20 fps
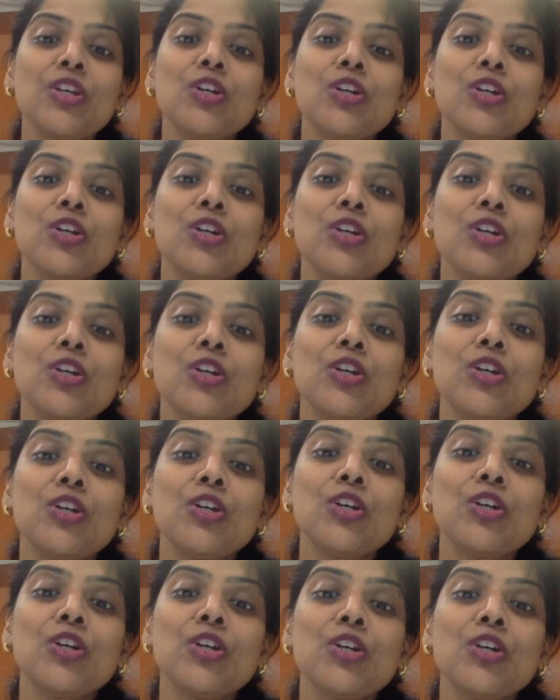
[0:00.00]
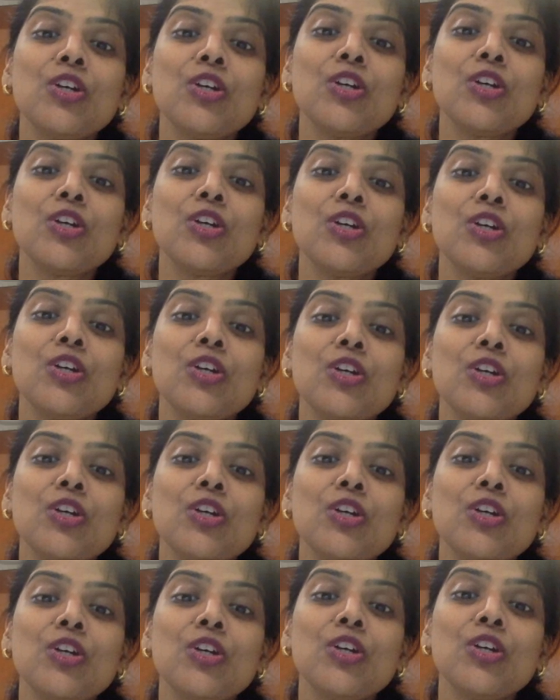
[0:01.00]
So investment
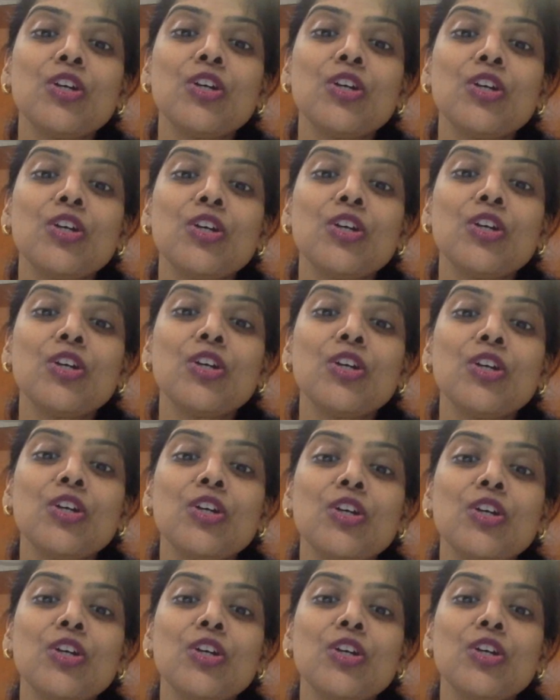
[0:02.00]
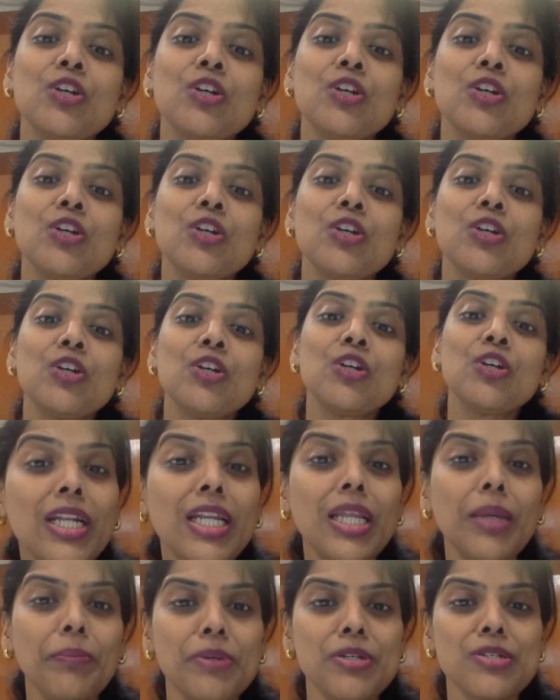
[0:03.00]
can be 20%, 30%,
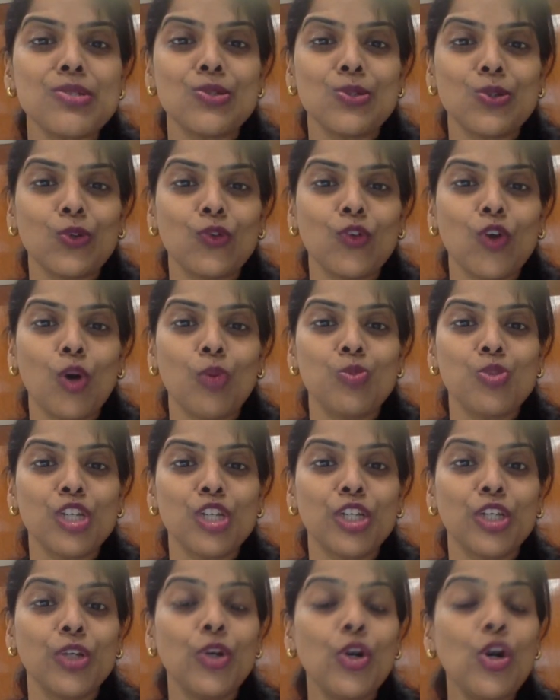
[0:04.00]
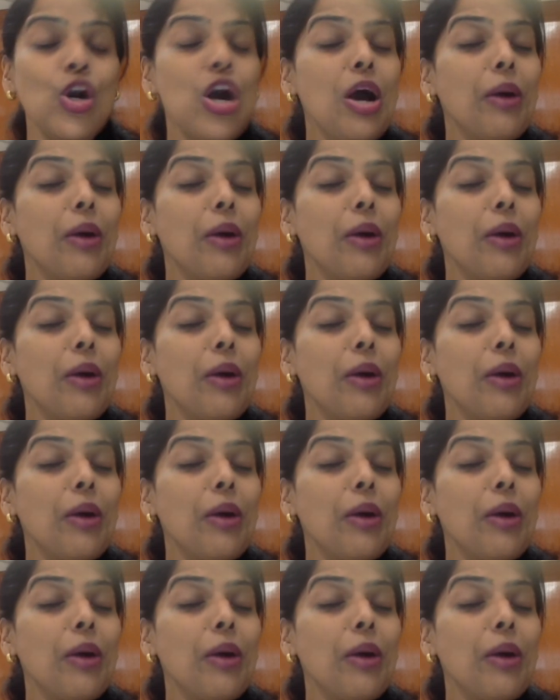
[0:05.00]
40% of the objective,